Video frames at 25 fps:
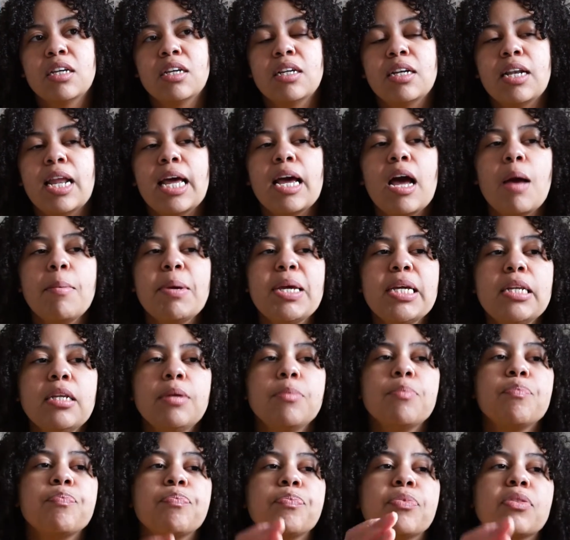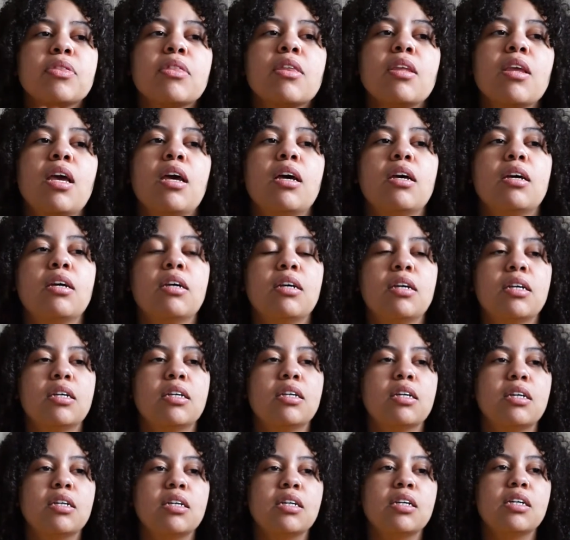Like, I mean,
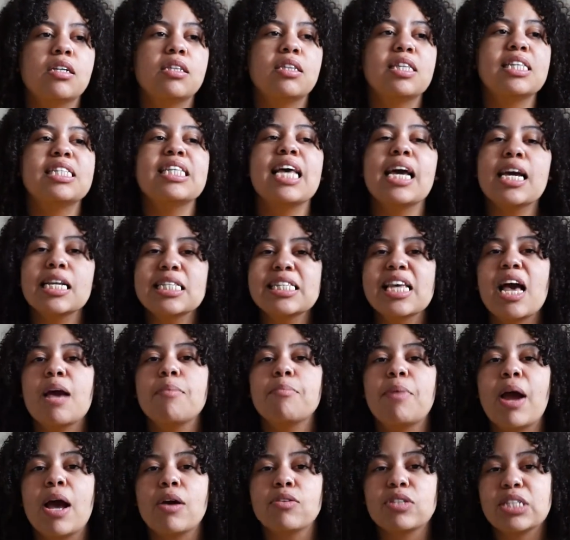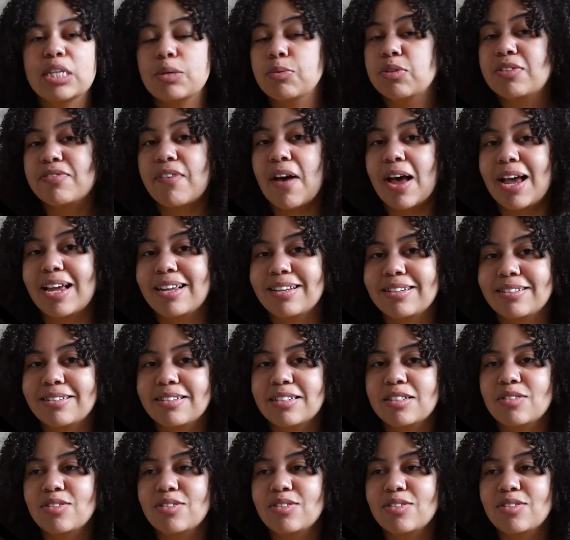the second time round it was fine.